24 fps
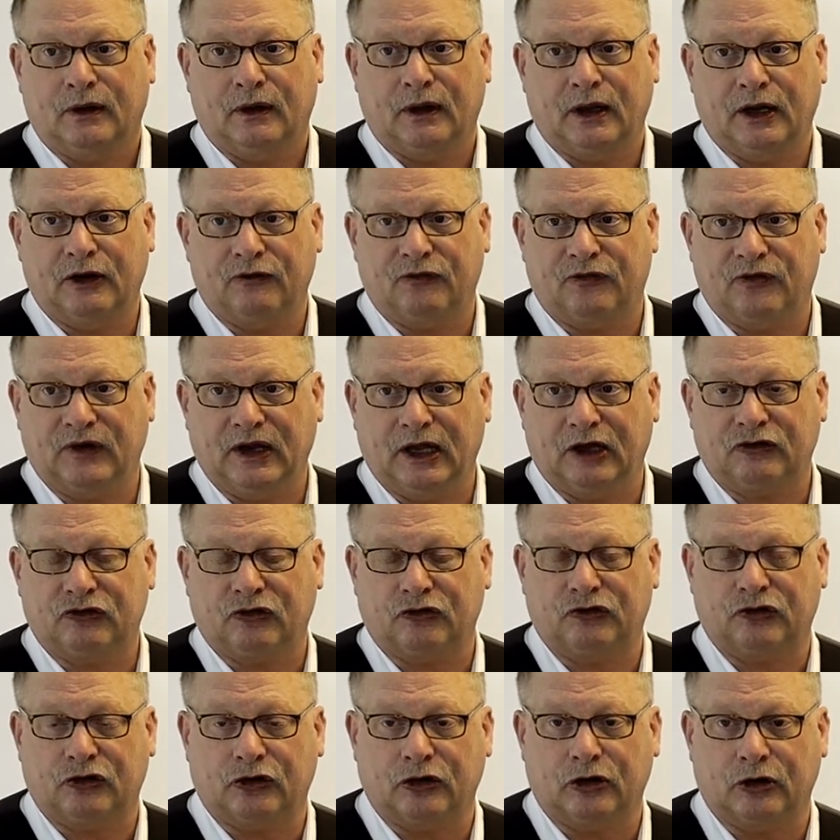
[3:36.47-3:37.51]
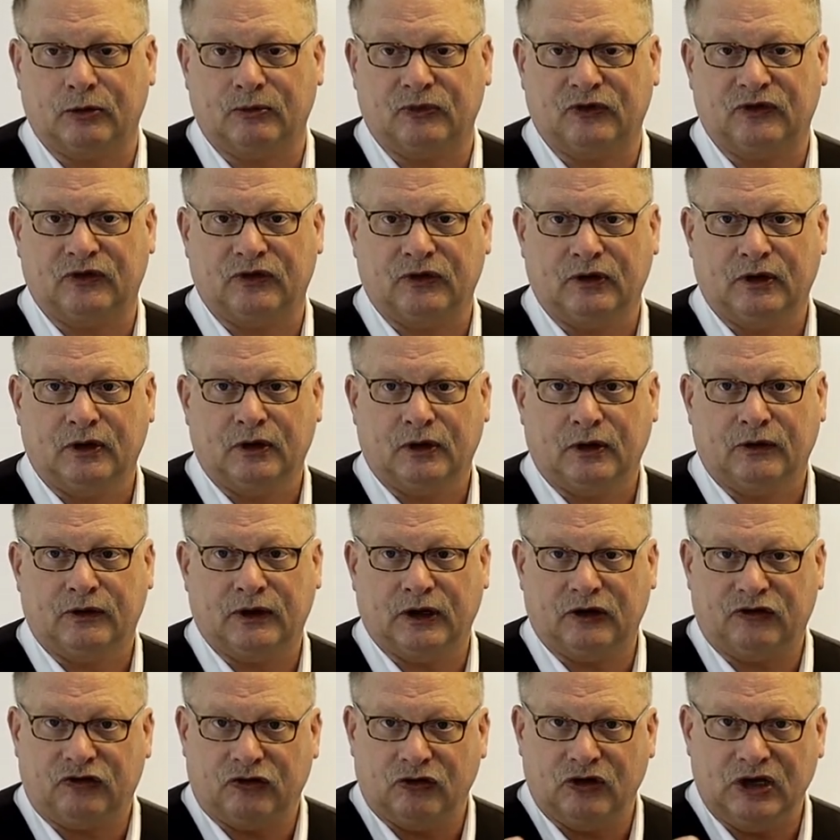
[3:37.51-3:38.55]
And in financial terms, the
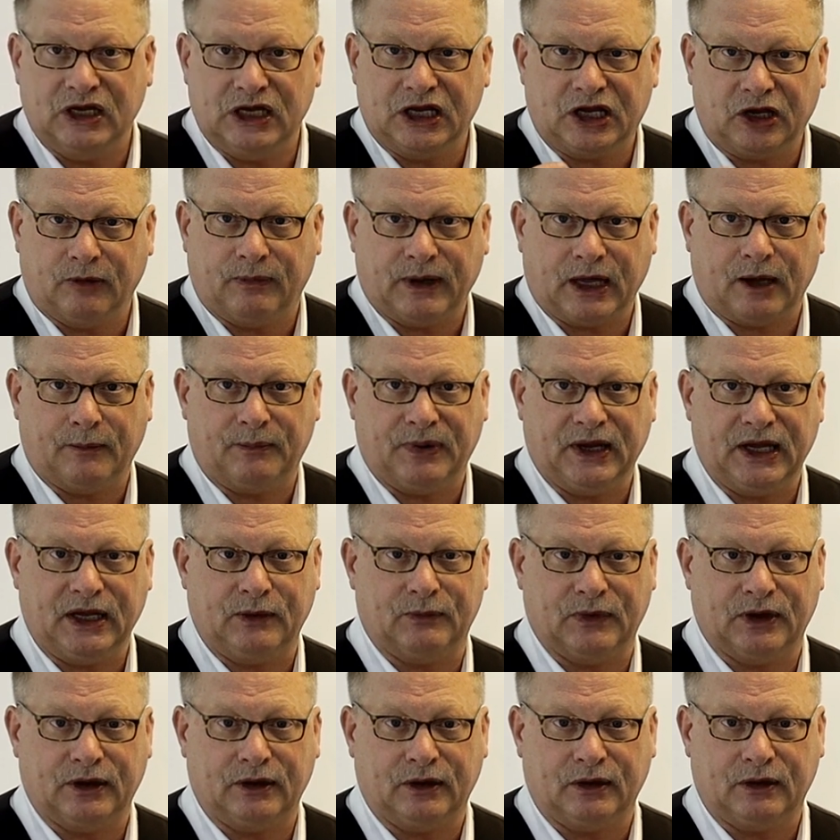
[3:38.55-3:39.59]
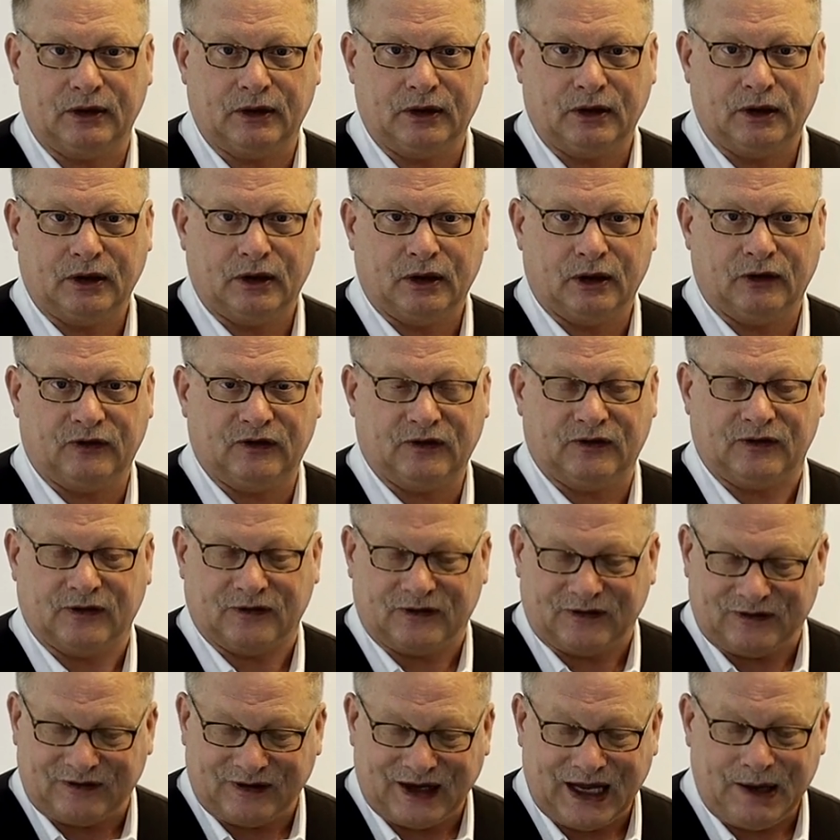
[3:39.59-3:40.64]
thing that's unique about payment is it's the
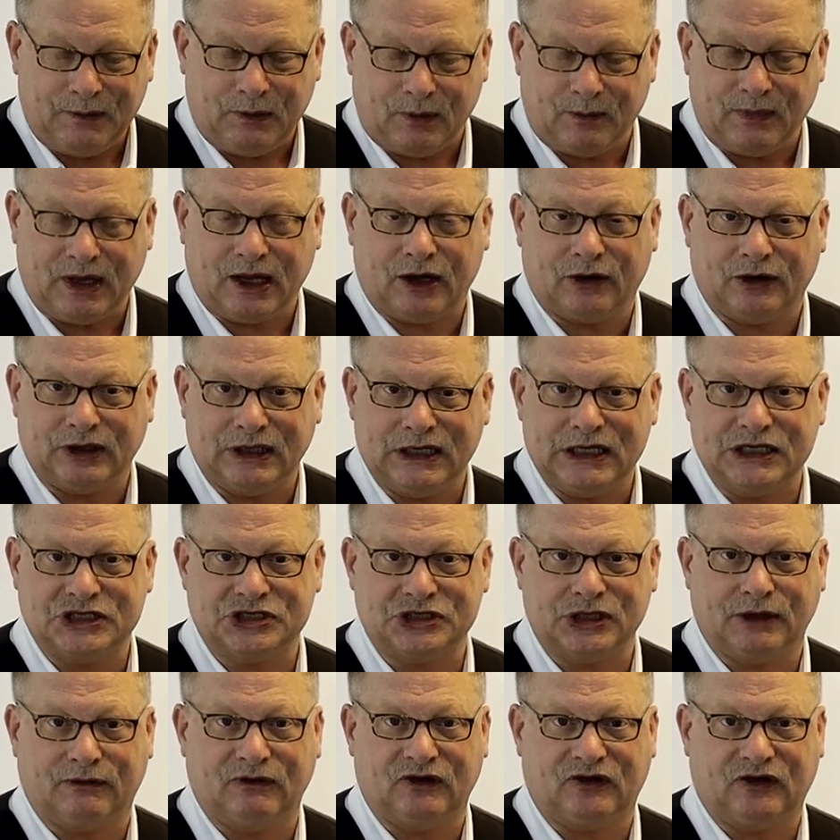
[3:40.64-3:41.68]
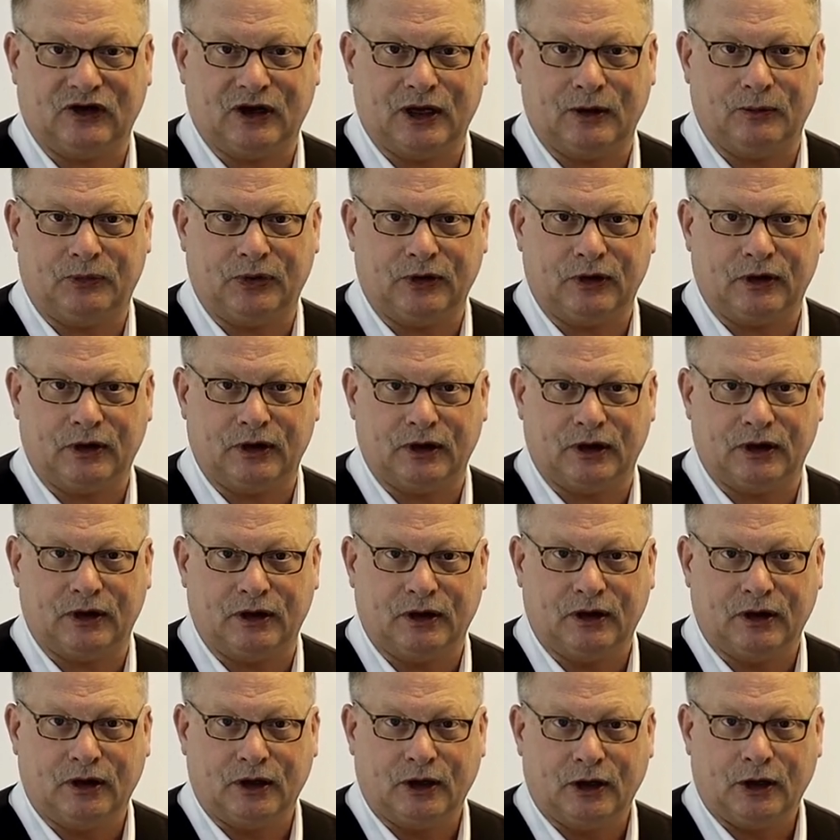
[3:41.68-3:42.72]
same amount each and every time period,
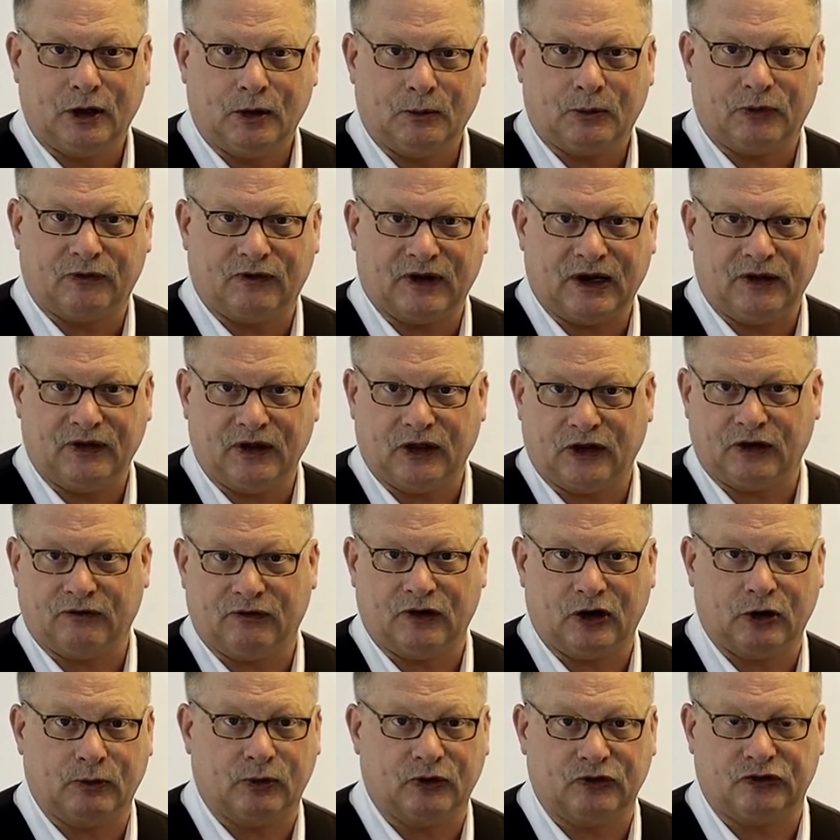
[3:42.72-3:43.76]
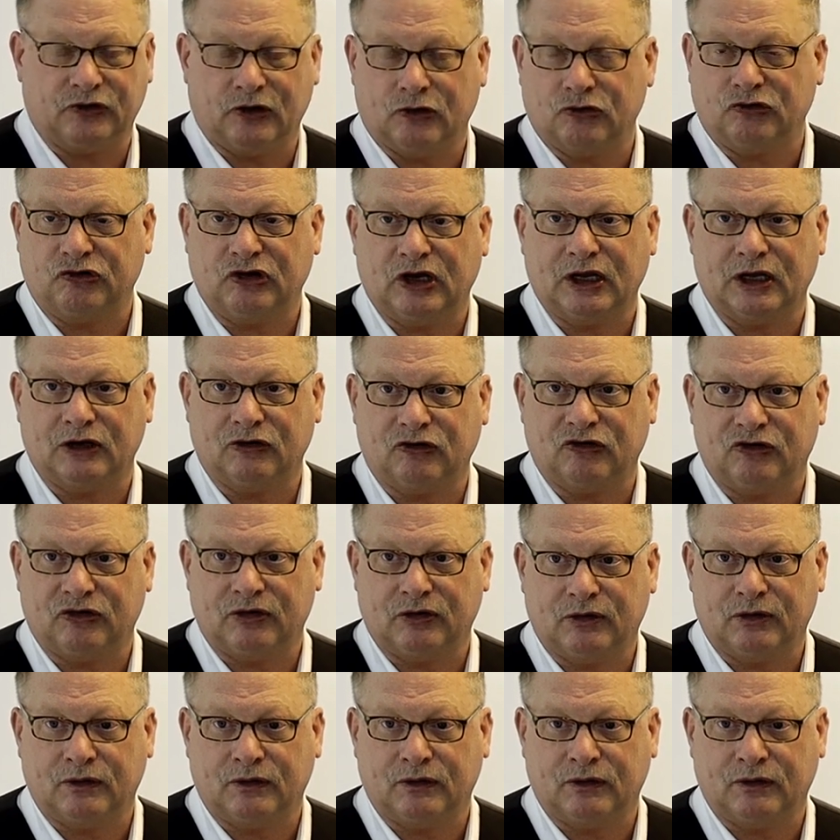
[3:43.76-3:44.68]
provided the other variables don't change.